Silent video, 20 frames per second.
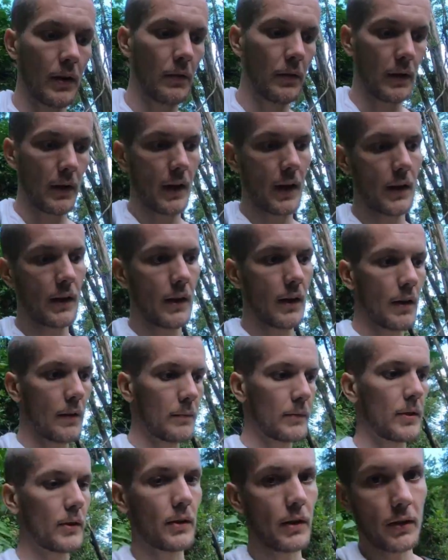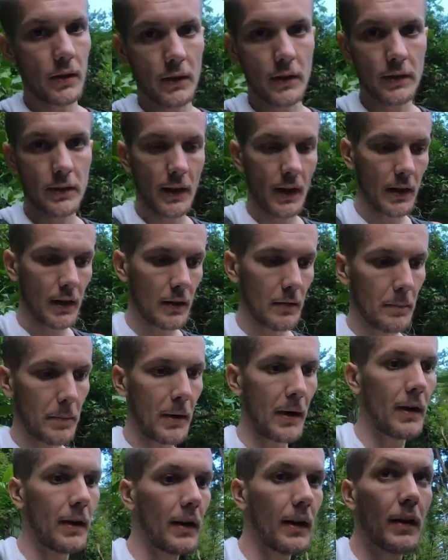We're heading up to the second
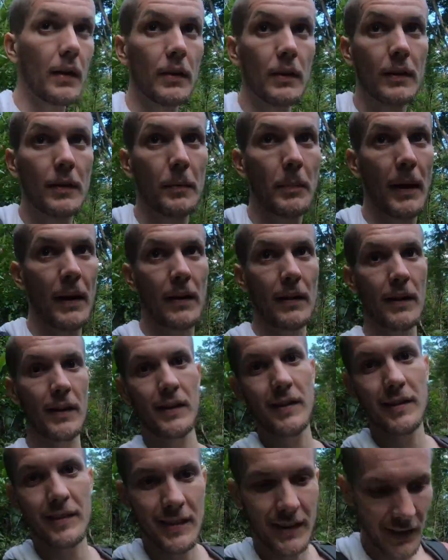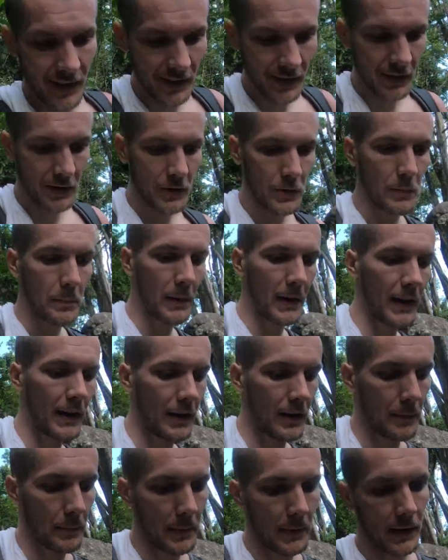part now. Apparently there's another cool part
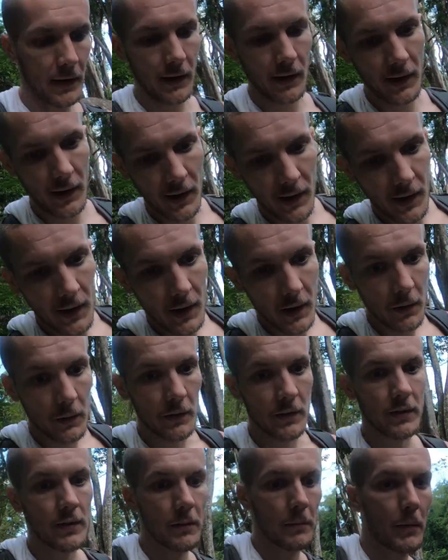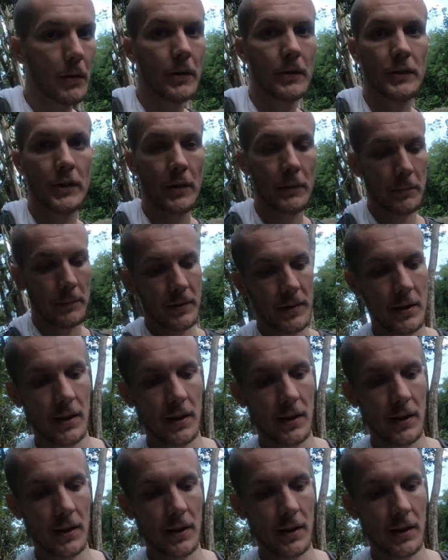up here with some more jumps.